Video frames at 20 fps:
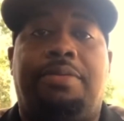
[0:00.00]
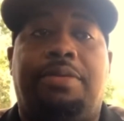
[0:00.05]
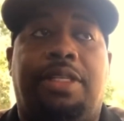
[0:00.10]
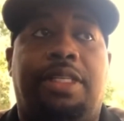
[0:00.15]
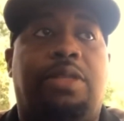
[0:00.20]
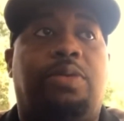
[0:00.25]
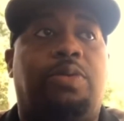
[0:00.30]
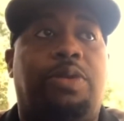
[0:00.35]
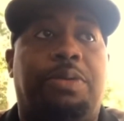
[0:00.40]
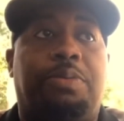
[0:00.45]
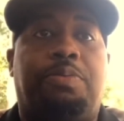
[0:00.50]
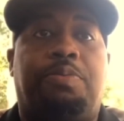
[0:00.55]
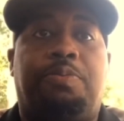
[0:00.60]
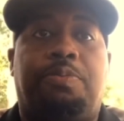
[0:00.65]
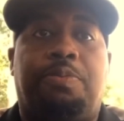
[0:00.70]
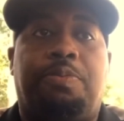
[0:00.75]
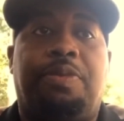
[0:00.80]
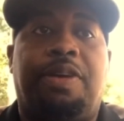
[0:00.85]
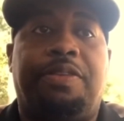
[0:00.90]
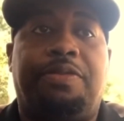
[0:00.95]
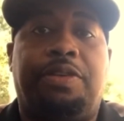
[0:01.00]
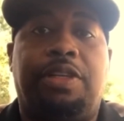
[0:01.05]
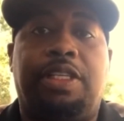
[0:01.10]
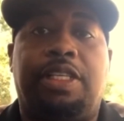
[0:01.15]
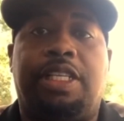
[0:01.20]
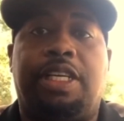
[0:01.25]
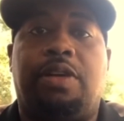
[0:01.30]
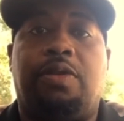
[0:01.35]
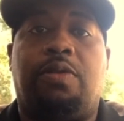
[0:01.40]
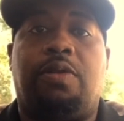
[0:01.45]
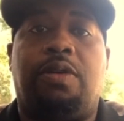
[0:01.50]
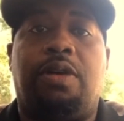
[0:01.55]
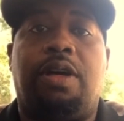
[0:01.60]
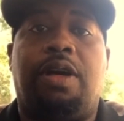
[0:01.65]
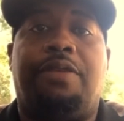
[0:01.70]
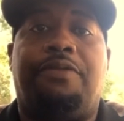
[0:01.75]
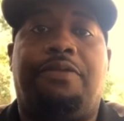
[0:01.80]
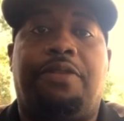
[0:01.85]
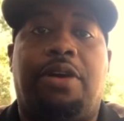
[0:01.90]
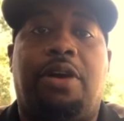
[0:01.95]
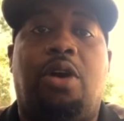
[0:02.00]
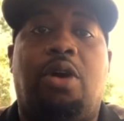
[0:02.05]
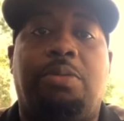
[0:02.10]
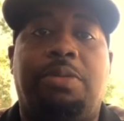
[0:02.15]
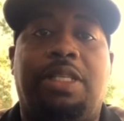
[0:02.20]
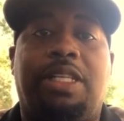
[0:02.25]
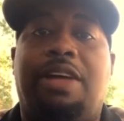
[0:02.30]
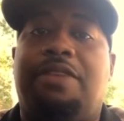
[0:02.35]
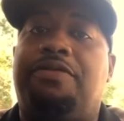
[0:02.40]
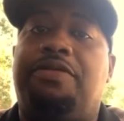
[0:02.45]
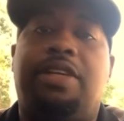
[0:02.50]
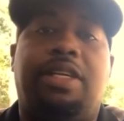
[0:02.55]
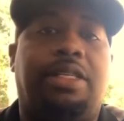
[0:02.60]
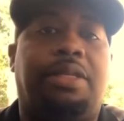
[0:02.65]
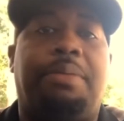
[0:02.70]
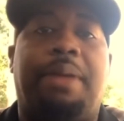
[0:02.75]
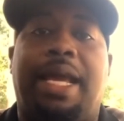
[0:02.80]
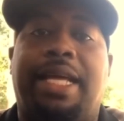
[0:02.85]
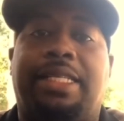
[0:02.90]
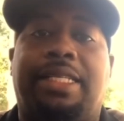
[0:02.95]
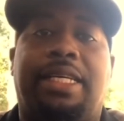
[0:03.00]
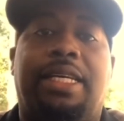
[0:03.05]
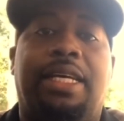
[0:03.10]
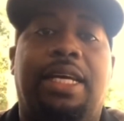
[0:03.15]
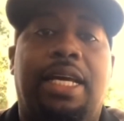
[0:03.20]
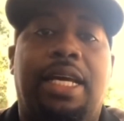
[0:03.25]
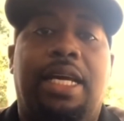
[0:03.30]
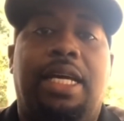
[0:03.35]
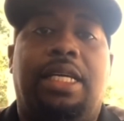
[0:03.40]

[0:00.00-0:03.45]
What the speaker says: just with Printful in general for home stuff, is amazing.